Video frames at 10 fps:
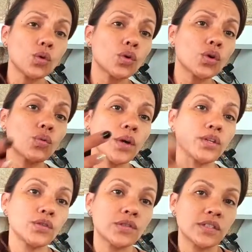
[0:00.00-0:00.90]
or
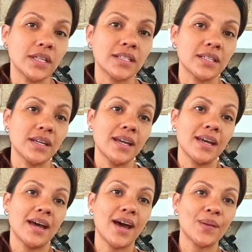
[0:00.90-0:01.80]
what you seeked
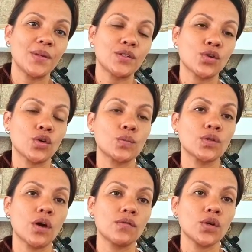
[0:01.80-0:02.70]
in
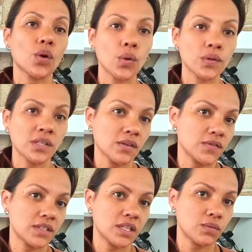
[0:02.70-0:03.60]
terms of your own
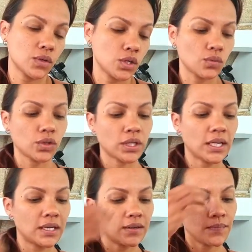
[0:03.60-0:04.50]
self-esteem when you were a
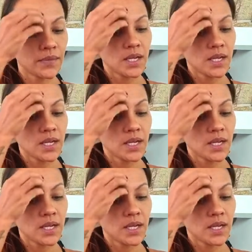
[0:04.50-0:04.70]
kid.